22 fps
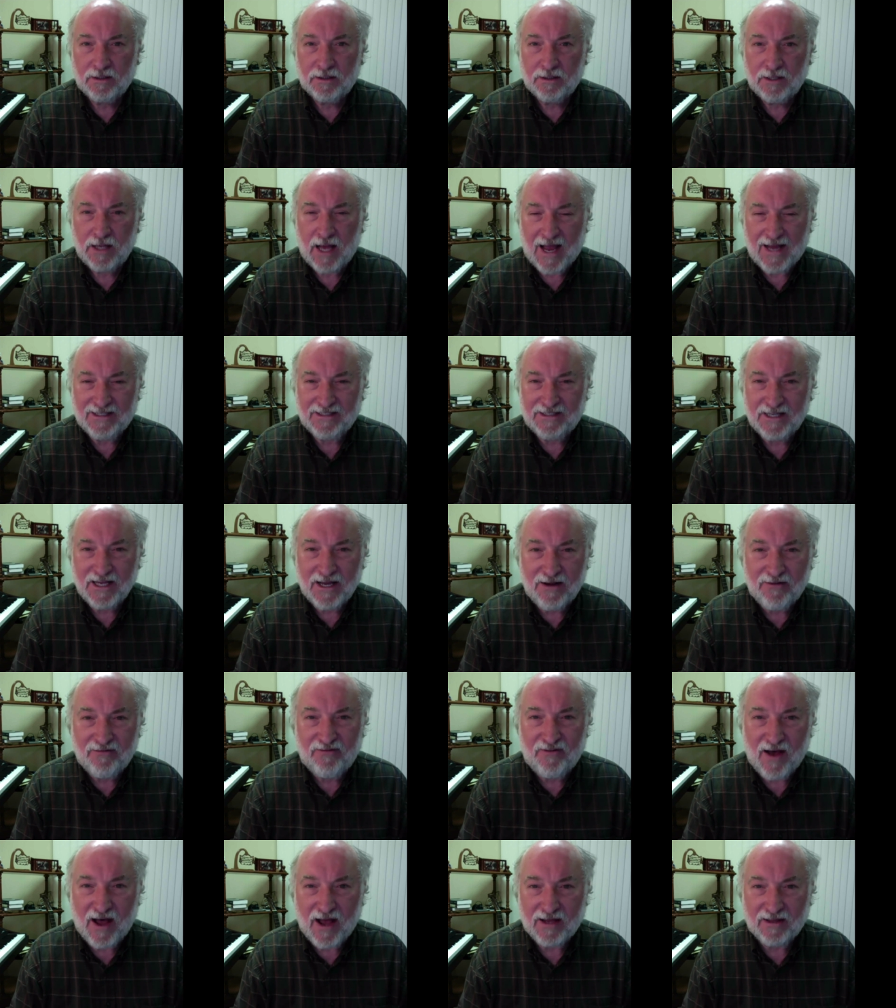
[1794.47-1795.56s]

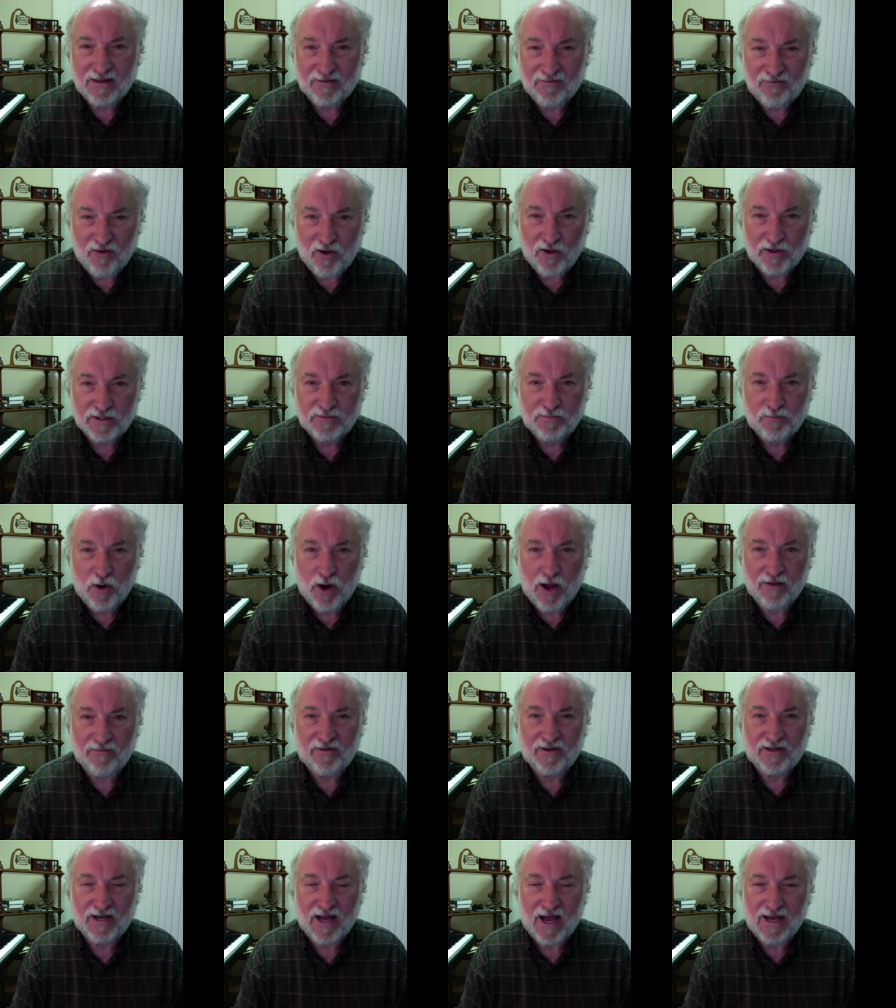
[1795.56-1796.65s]
Identify the false
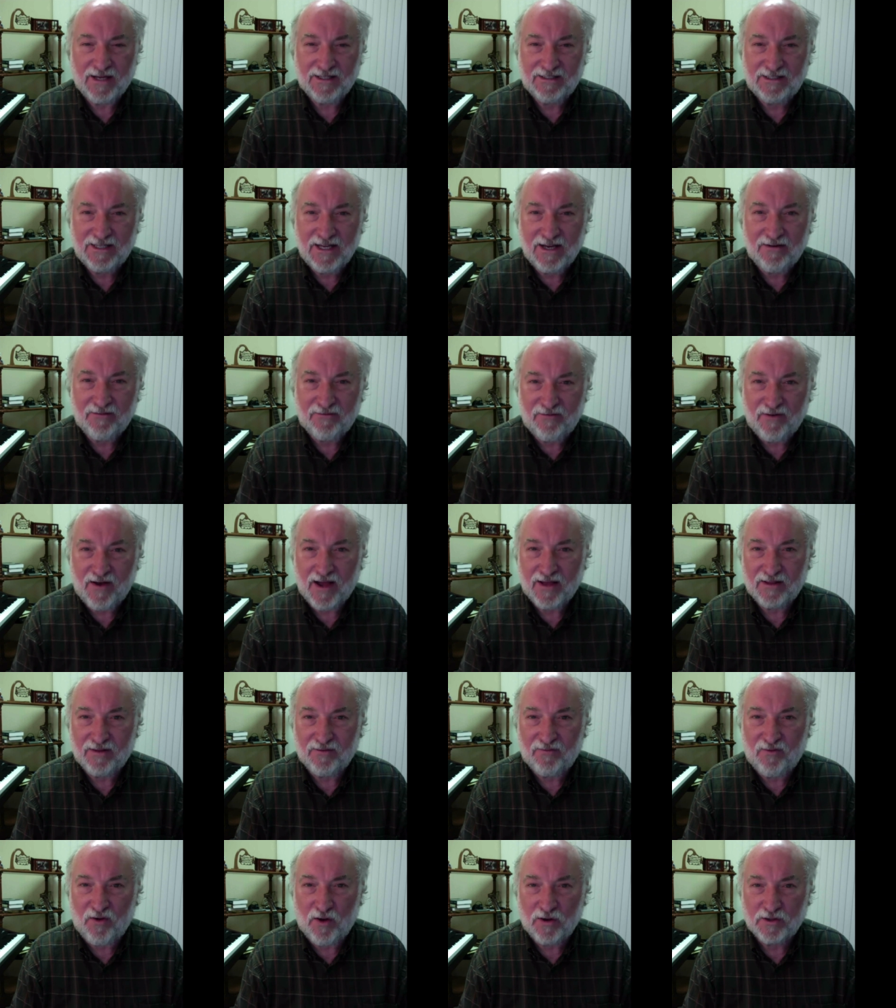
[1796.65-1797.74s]
prophet, identify the
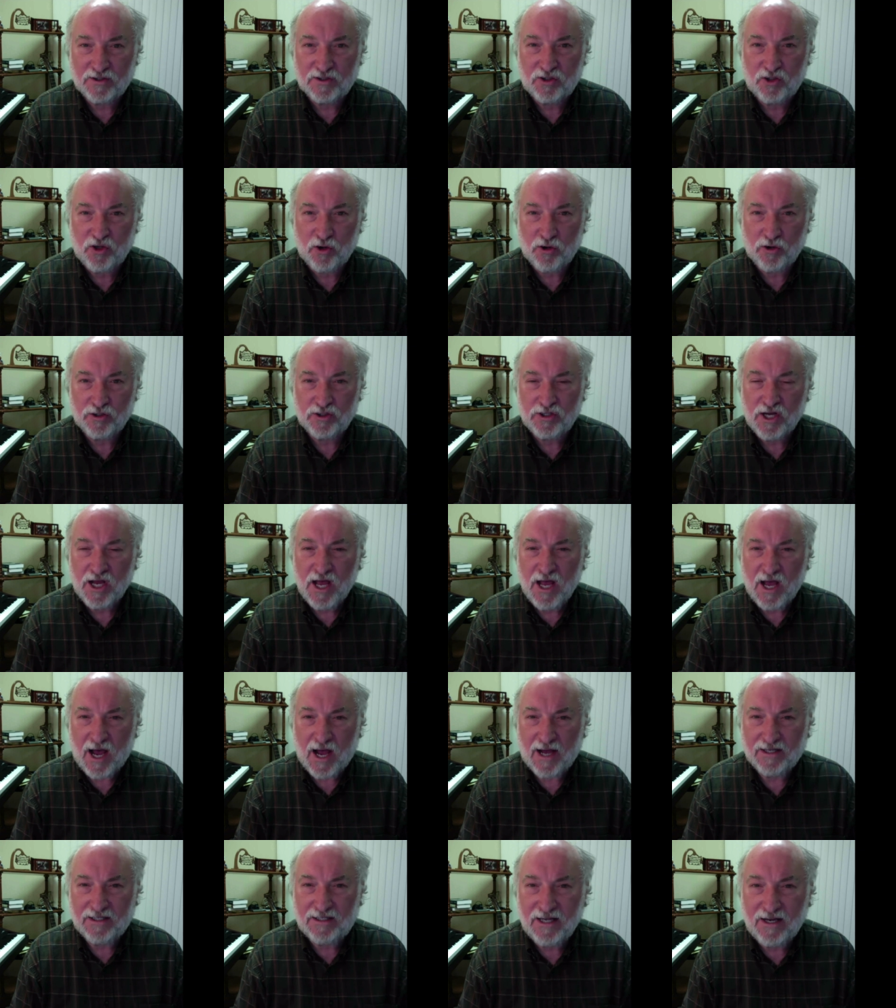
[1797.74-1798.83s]
false church,
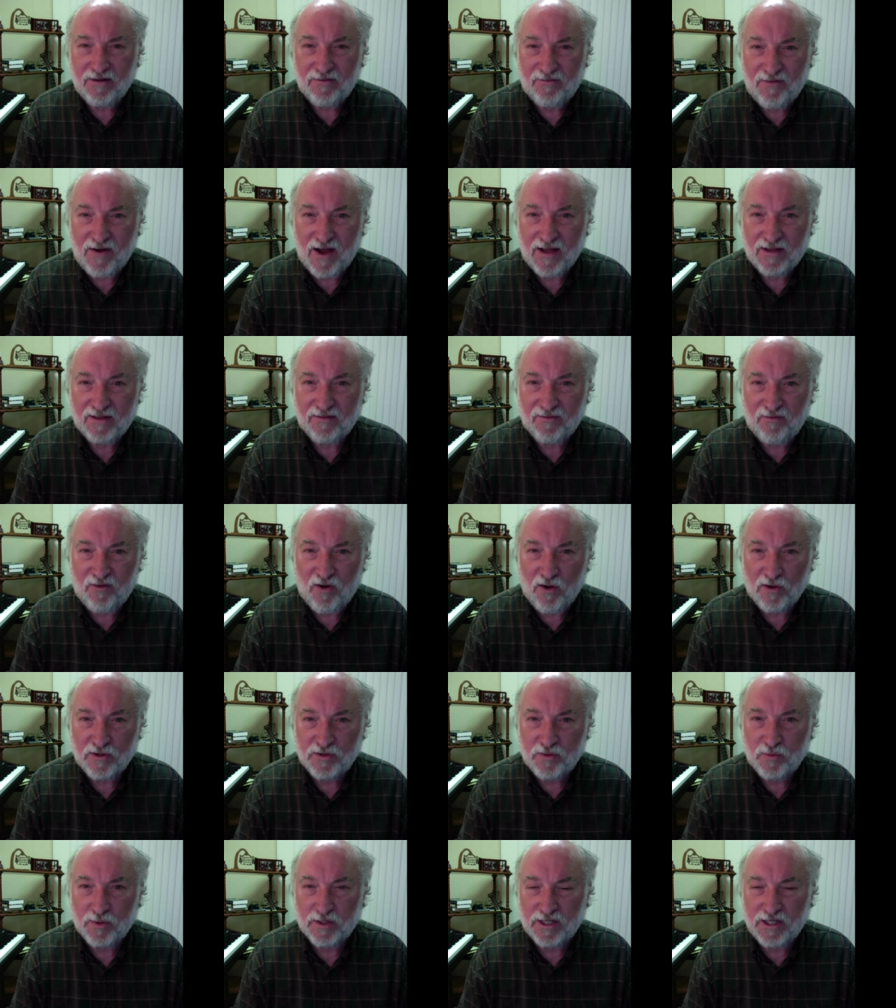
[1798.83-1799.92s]
identify the false
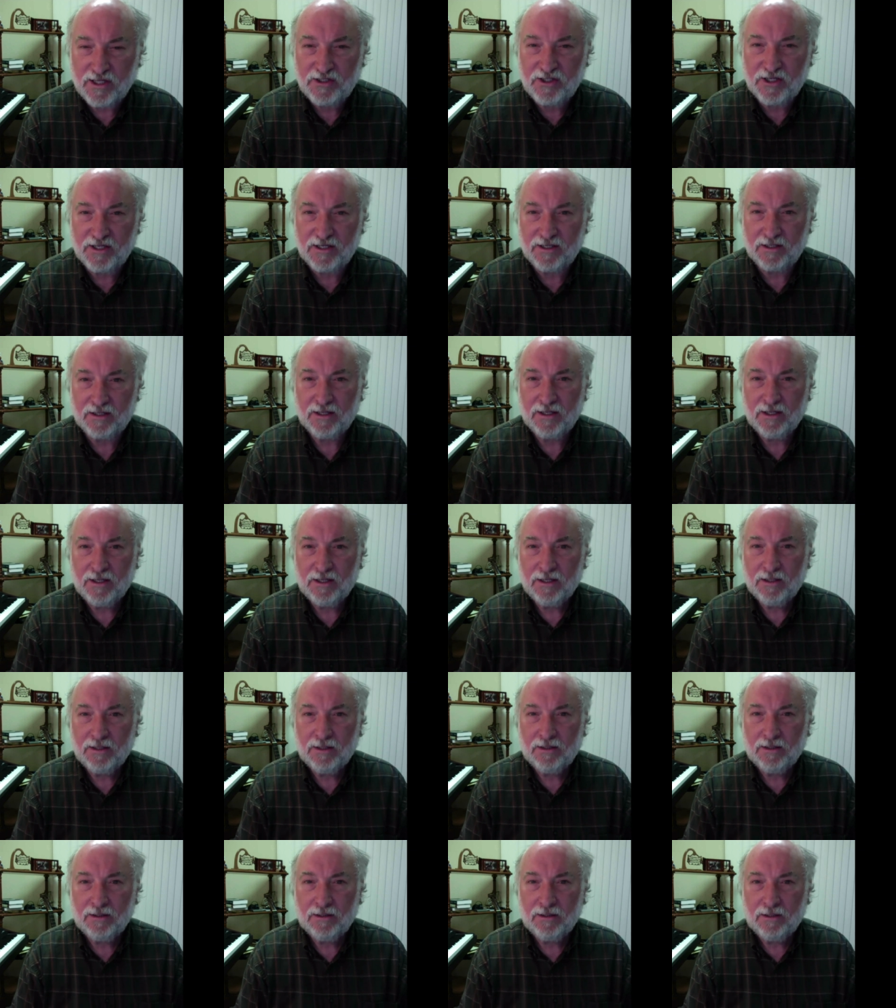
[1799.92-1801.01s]
religion,
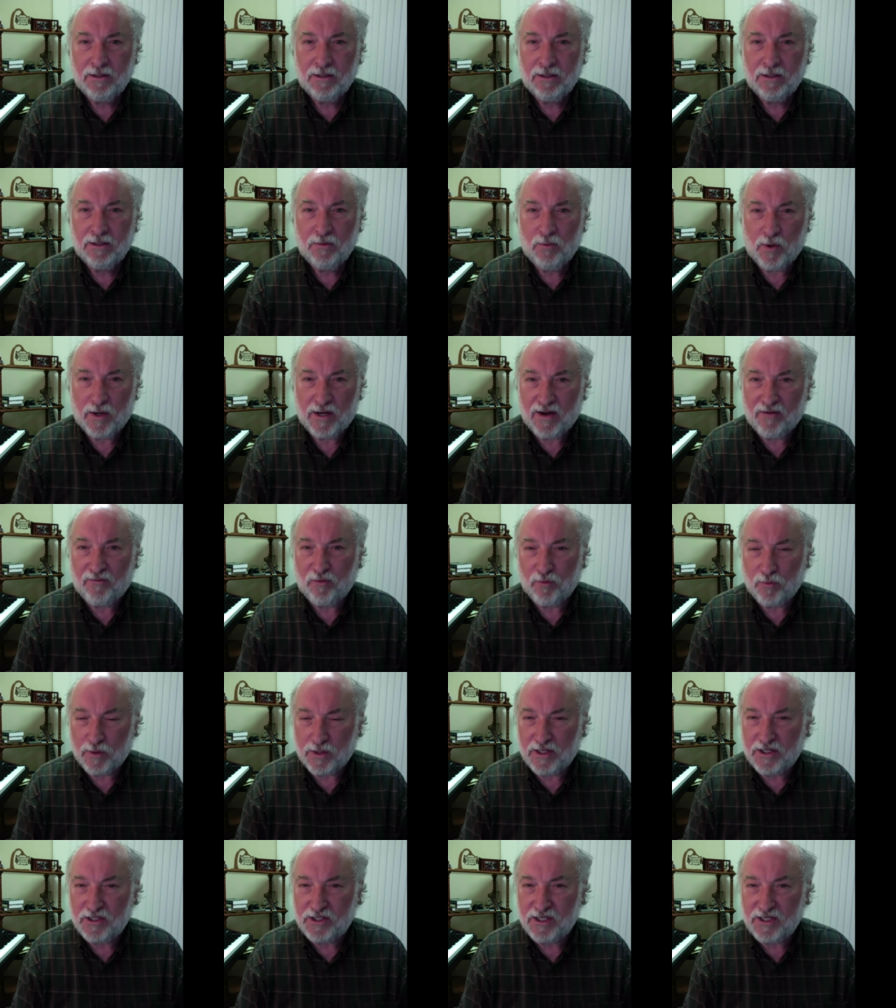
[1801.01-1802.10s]
whatever
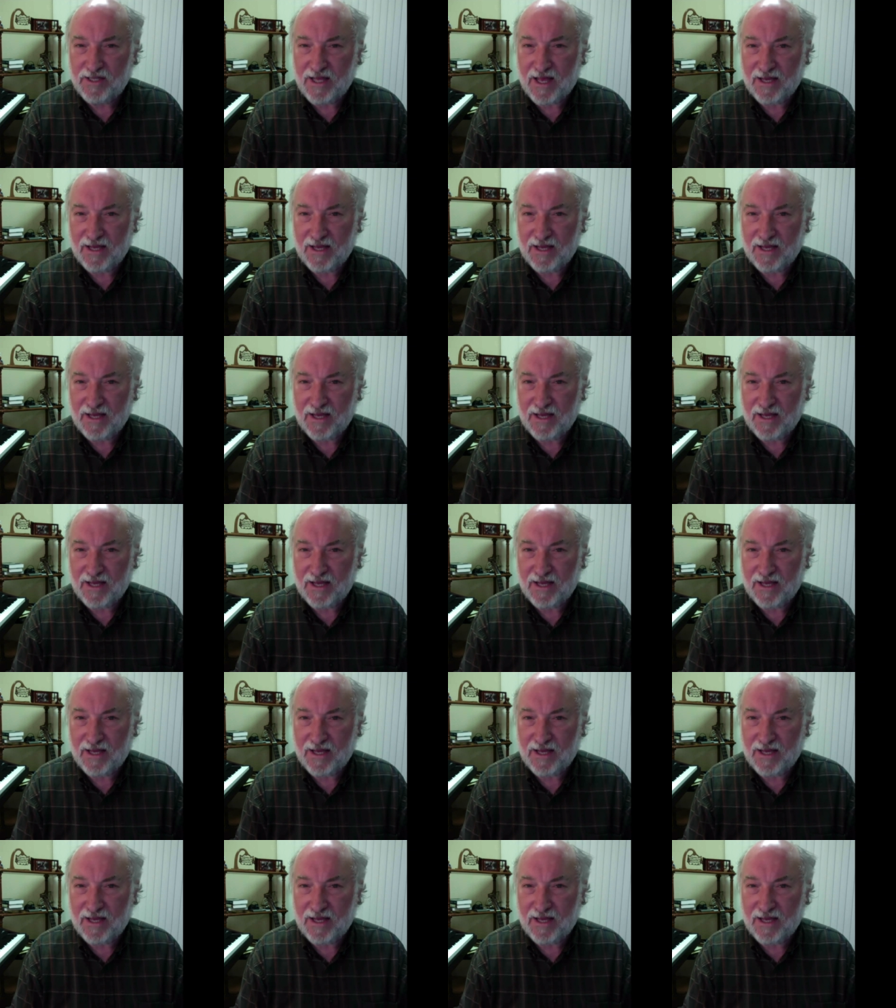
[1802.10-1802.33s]
religion that